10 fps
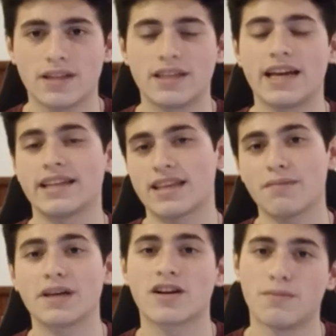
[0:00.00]
Yeah, it
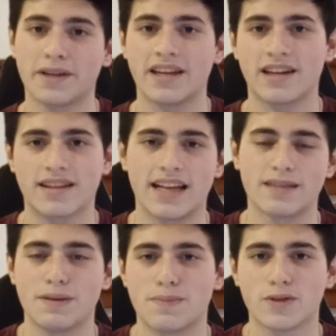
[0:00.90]
can be a complicated class.
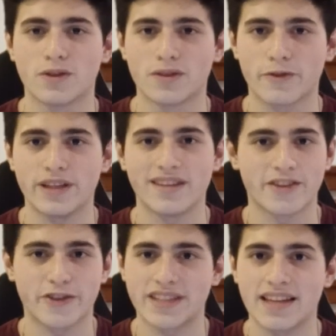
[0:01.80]
People don't really
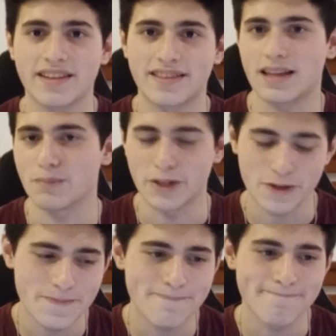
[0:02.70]
understand it that
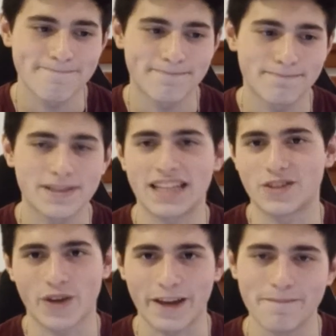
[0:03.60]
much, but that's
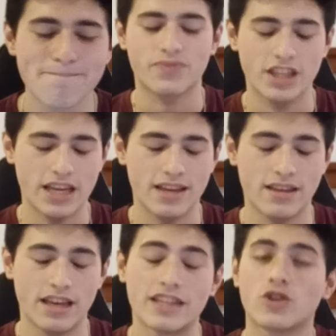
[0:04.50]
okay.
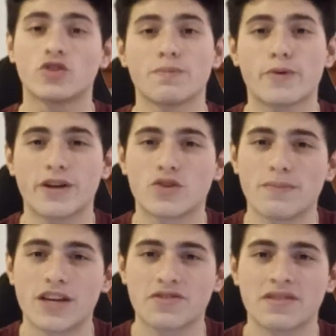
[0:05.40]
It's also important to
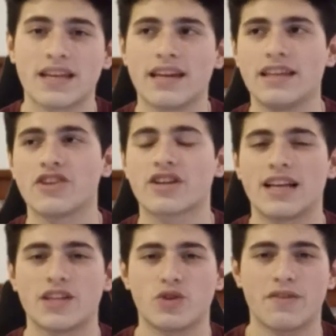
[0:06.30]
mention that in each
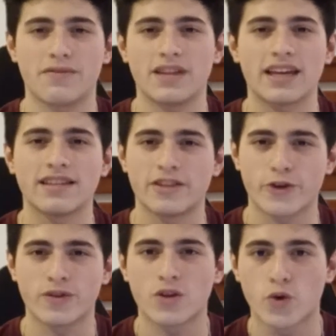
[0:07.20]
class you have like an internal